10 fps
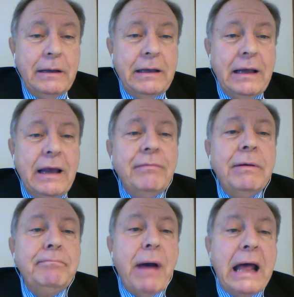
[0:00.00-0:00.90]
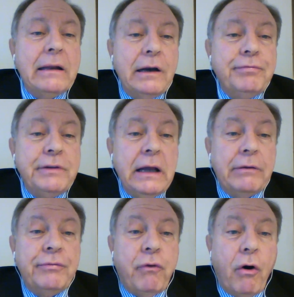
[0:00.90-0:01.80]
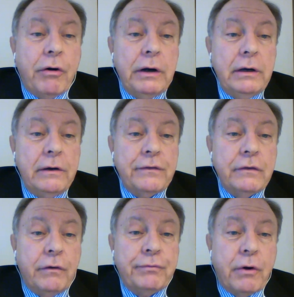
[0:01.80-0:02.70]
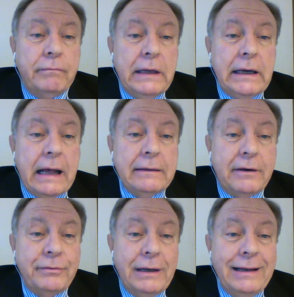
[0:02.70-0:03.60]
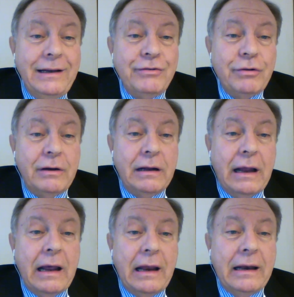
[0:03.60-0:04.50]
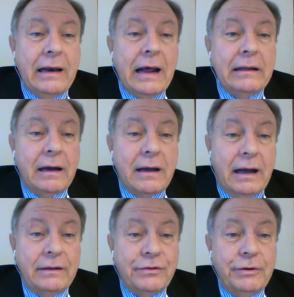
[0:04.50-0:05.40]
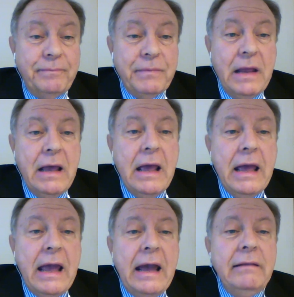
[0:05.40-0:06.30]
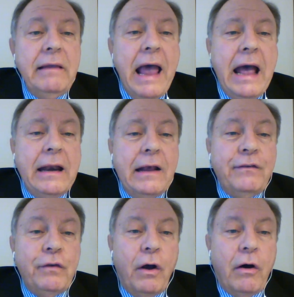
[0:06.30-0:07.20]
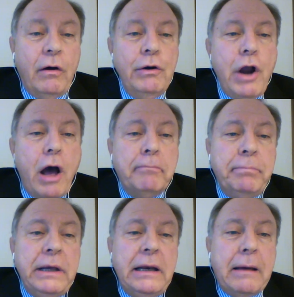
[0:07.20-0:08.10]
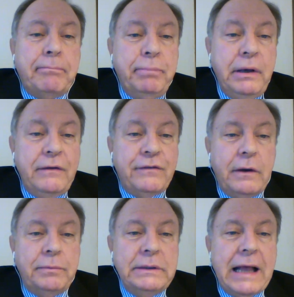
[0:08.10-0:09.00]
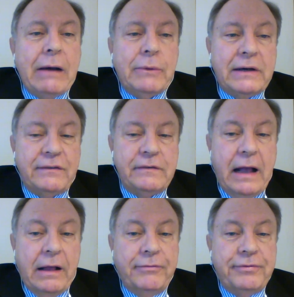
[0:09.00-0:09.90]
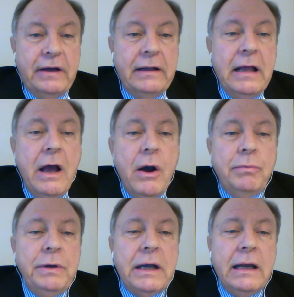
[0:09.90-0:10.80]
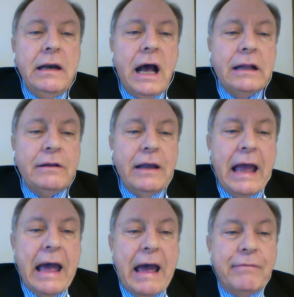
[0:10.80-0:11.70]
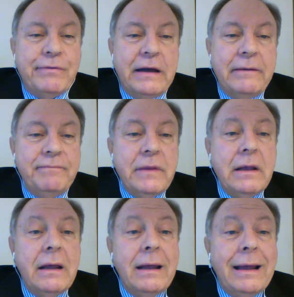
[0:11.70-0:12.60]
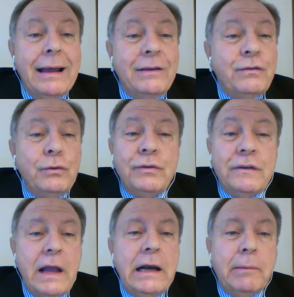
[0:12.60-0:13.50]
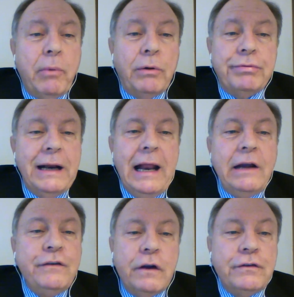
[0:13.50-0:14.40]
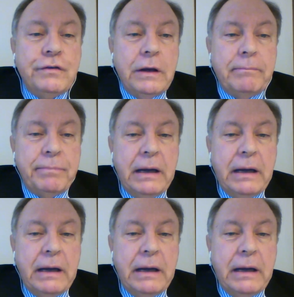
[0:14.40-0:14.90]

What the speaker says: Even better if they are foreigners or from another religion and another country. And then, so not being at peace with ourselves, we cannot have a sustainable relationship